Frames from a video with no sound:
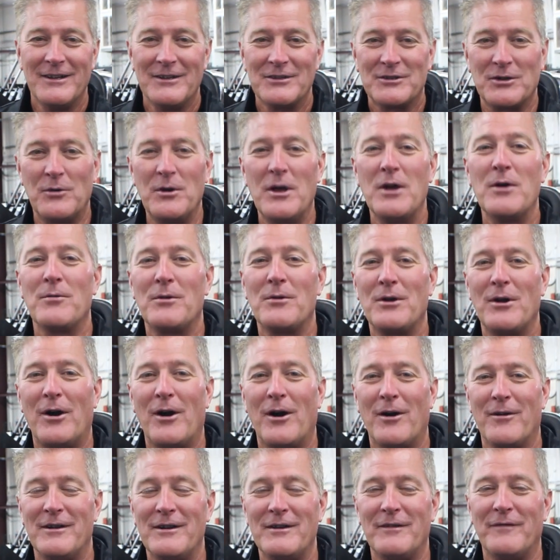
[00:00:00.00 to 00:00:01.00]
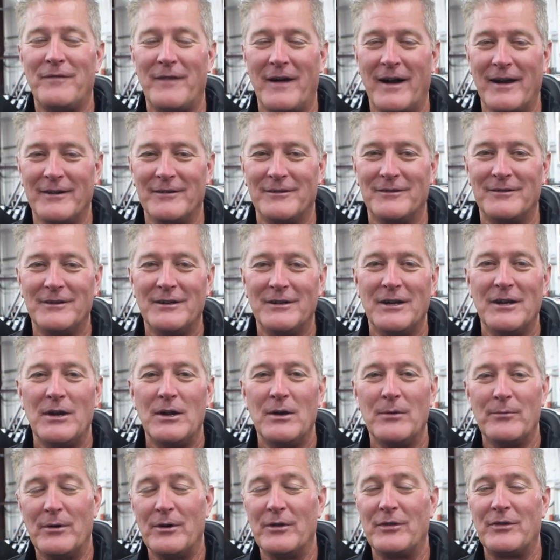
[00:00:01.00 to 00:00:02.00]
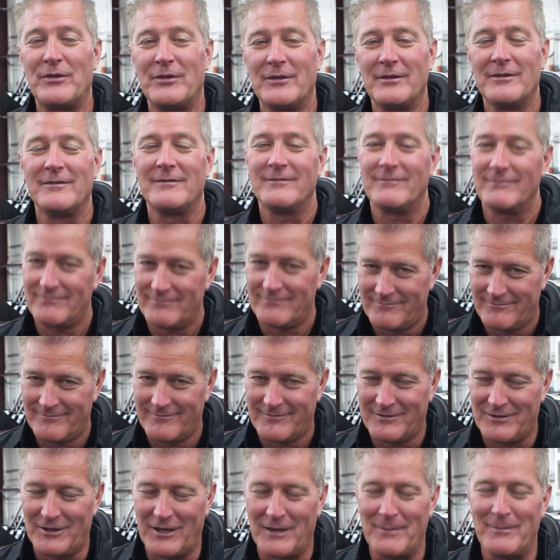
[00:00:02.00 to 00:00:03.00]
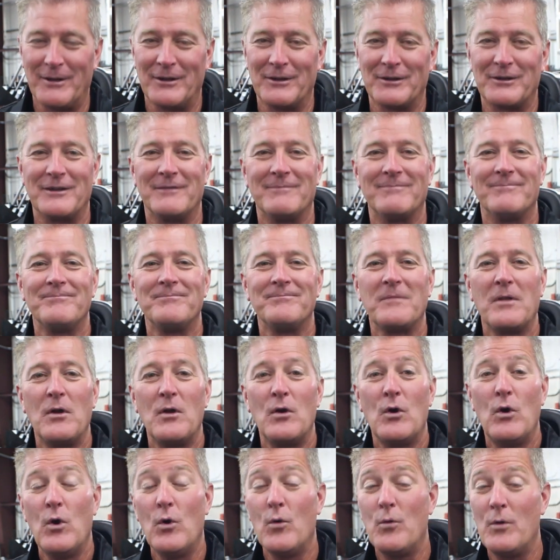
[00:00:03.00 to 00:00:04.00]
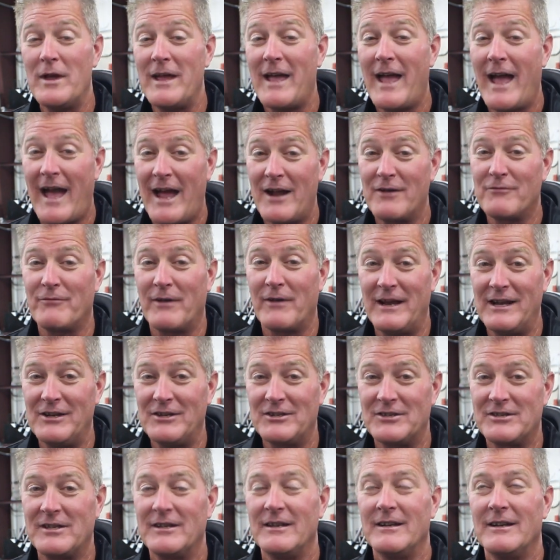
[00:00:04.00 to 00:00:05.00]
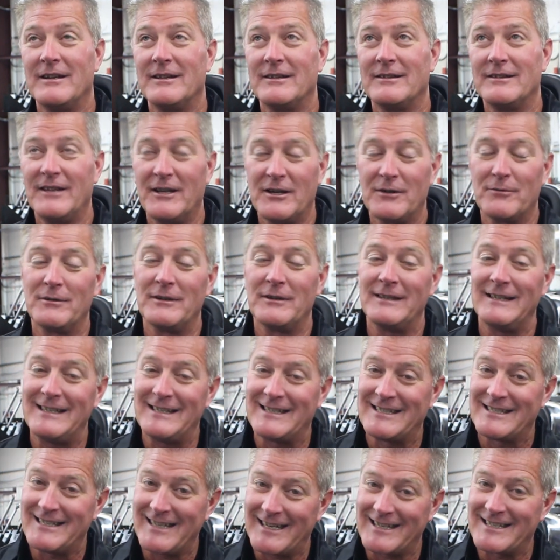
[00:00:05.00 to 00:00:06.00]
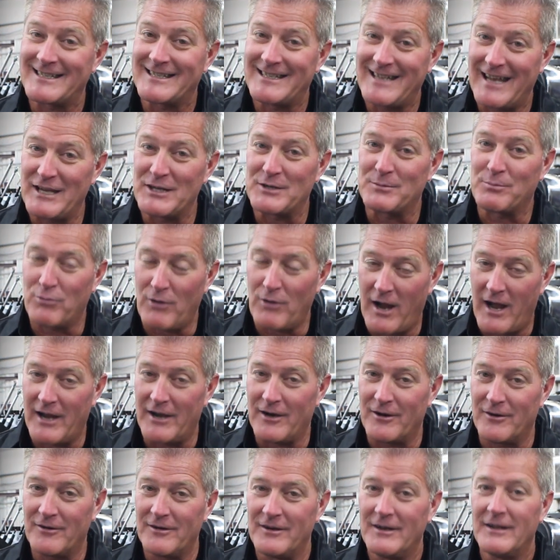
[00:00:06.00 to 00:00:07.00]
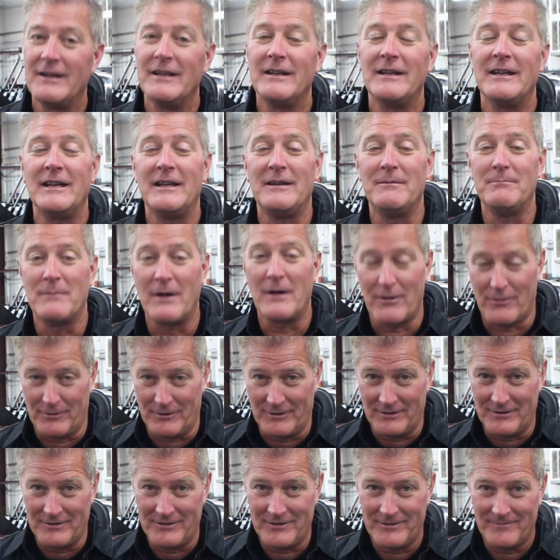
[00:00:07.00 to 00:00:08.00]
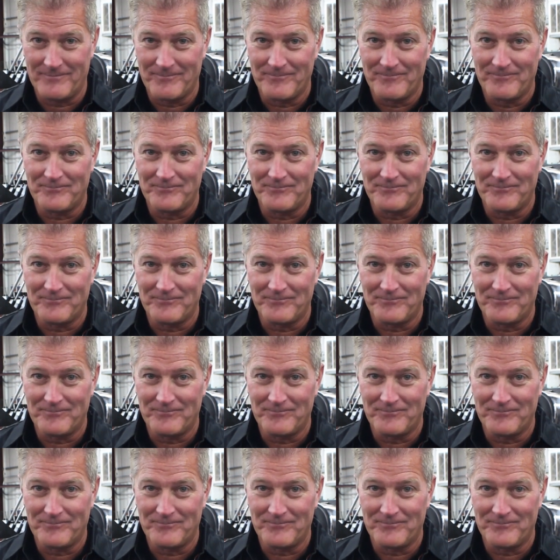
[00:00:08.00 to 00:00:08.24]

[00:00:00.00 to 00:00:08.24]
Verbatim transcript: So here we are in the final with Clay Millican, who we had raced literally six days prior in Maryland,